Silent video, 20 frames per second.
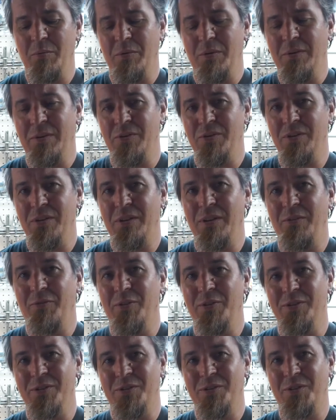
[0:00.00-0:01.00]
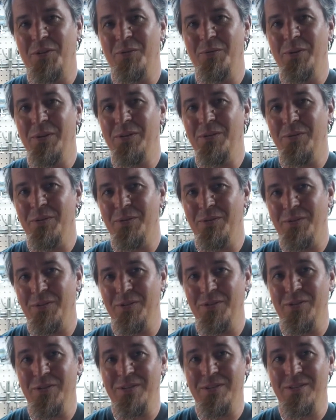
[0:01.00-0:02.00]
there's nothing for it to screw into other than
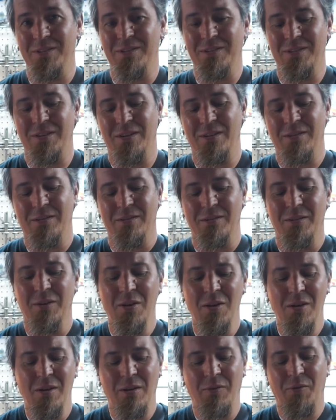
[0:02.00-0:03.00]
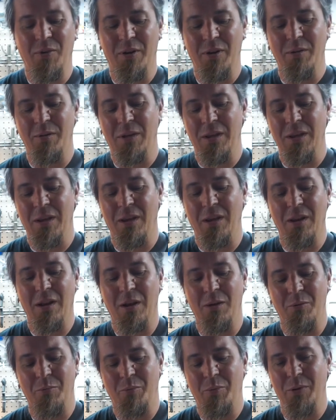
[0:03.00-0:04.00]
just this side. So if you're gonna gig it, I
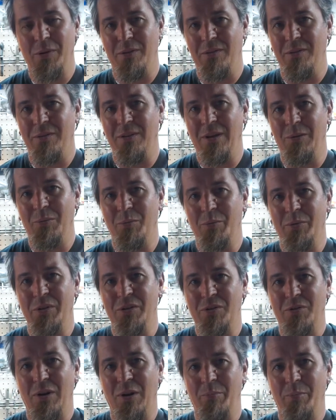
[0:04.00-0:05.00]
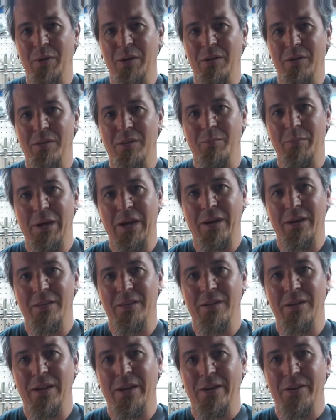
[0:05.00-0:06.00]
would put a strap button on the back of the
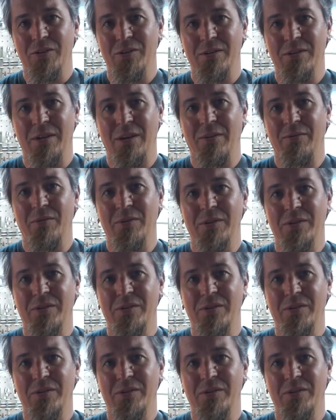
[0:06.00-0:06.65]
neck just to have this